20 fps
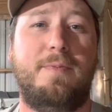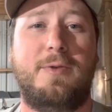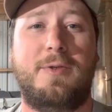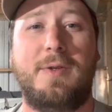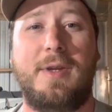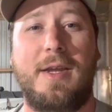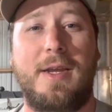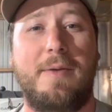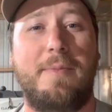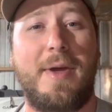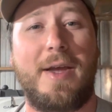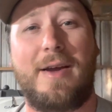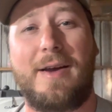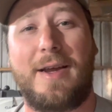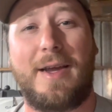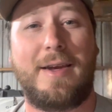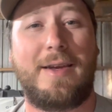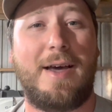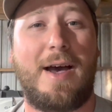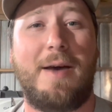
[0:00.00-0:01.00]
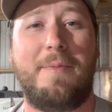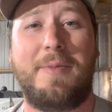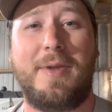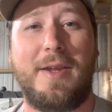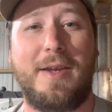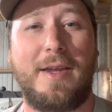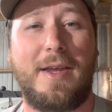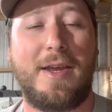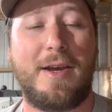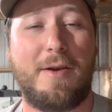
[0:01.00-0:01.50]
need to make like a top
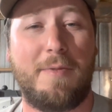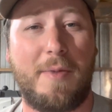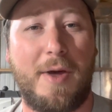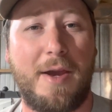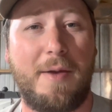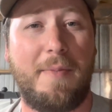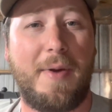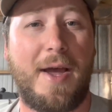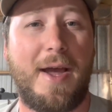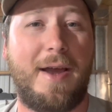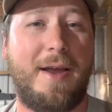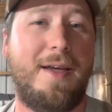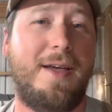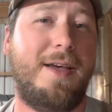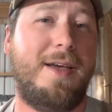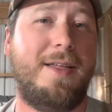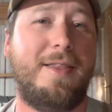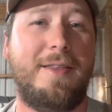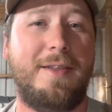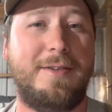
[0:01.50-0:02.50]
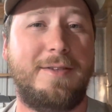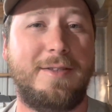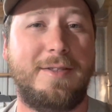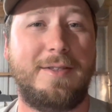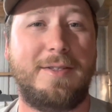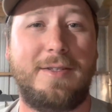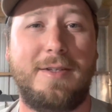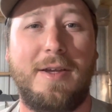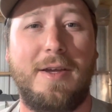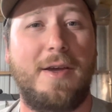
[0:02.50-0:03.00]
10 to get your money back.
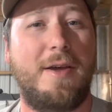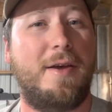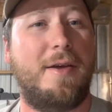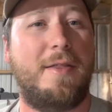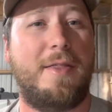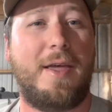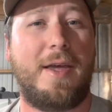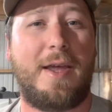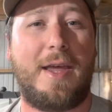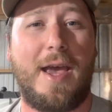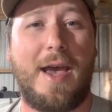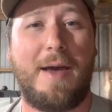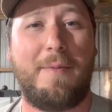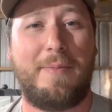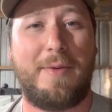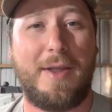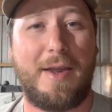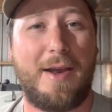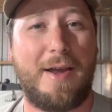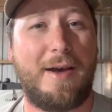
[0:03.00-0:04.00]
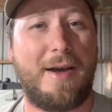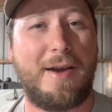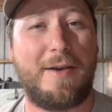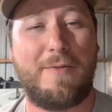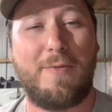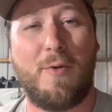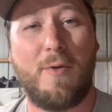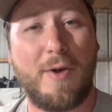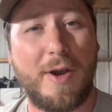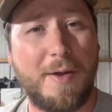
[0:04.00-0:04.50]
They capped it at like
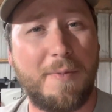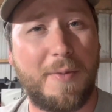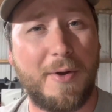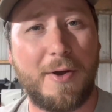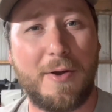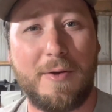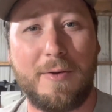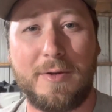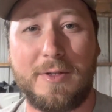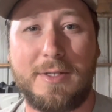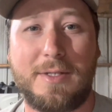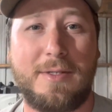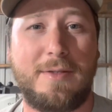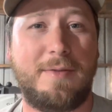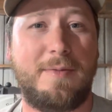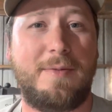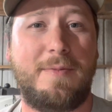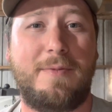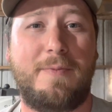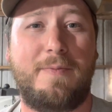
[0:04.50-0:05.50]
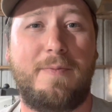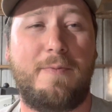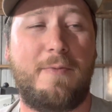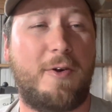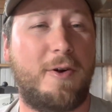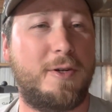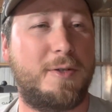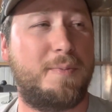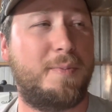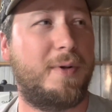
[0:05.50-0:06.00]
40 boats.
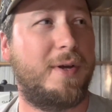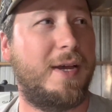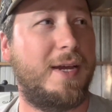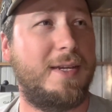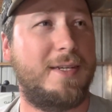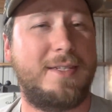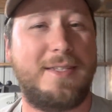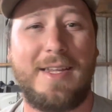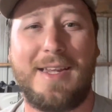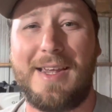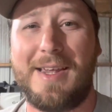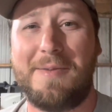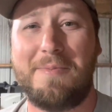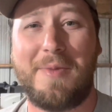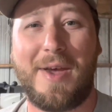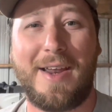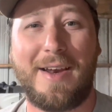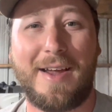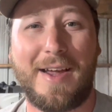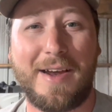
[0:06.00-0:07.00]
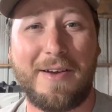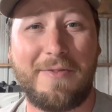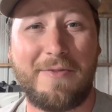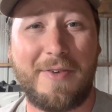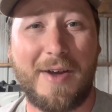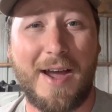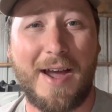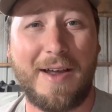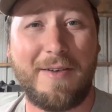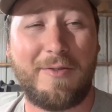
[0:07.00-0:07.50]
First place team made like
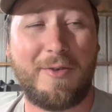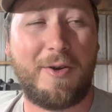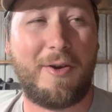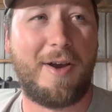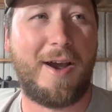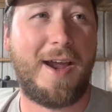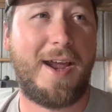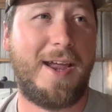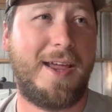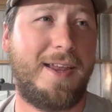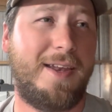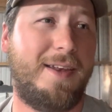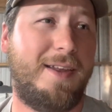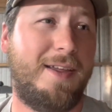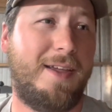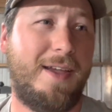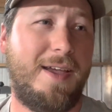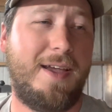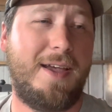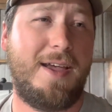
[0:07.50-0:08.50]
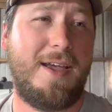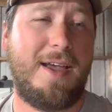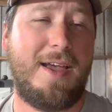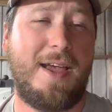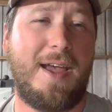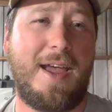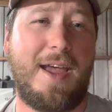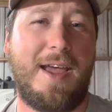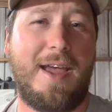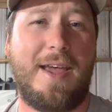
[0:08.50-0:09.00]
$5,000,
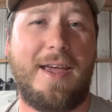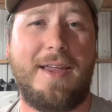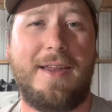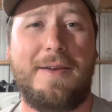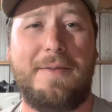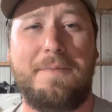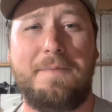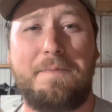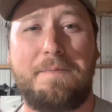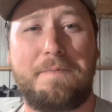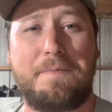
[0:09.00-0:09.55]
and